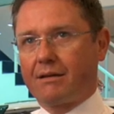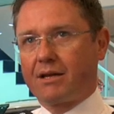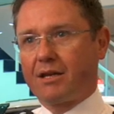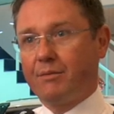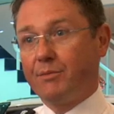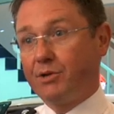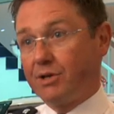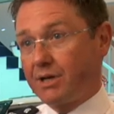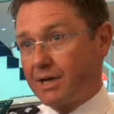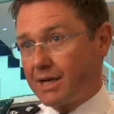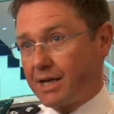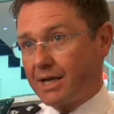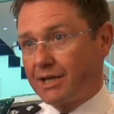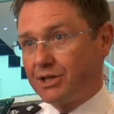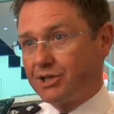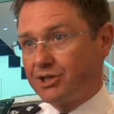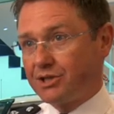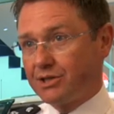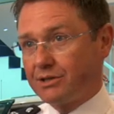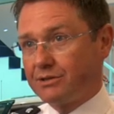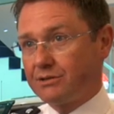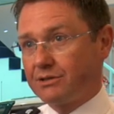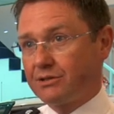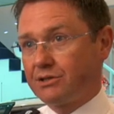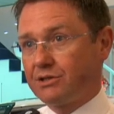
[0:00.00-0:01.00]

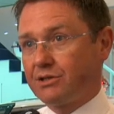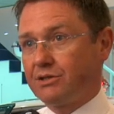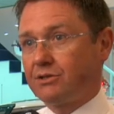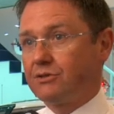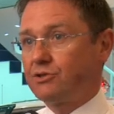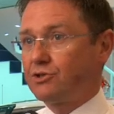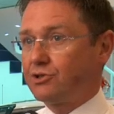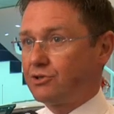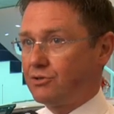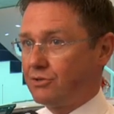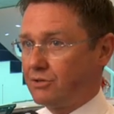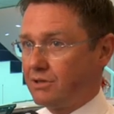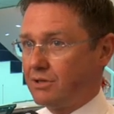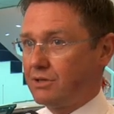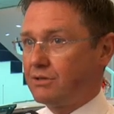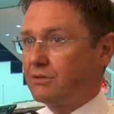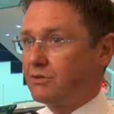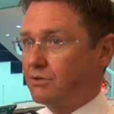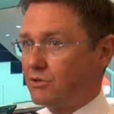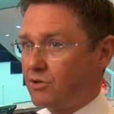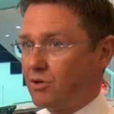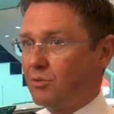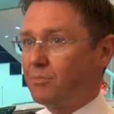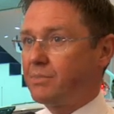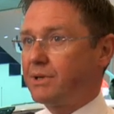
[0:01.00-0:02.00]
communications should
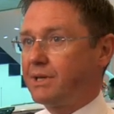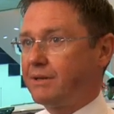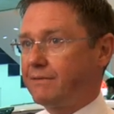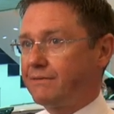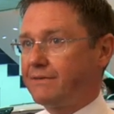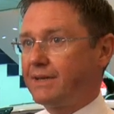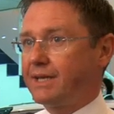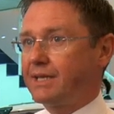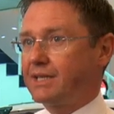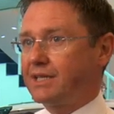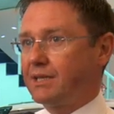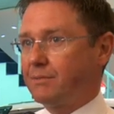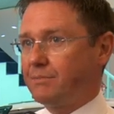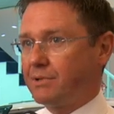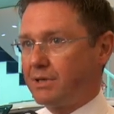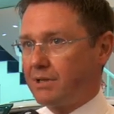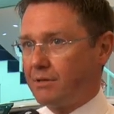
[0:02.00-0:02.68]
not be affected